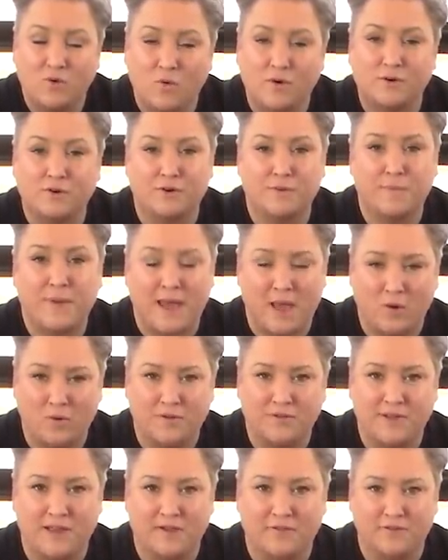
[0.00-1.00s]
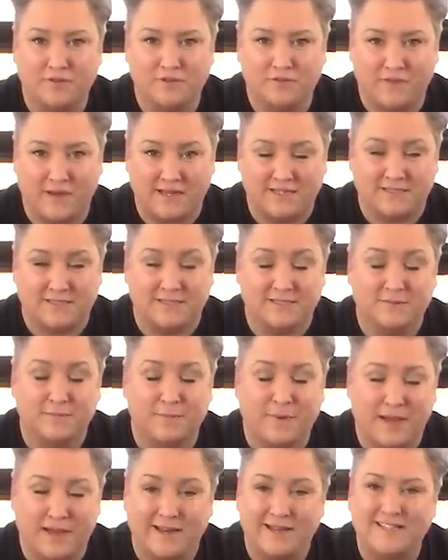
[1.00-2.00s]
order to power the other devices,
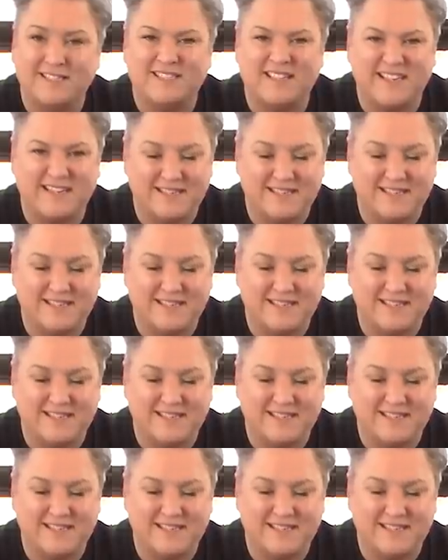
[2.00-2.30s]
but it's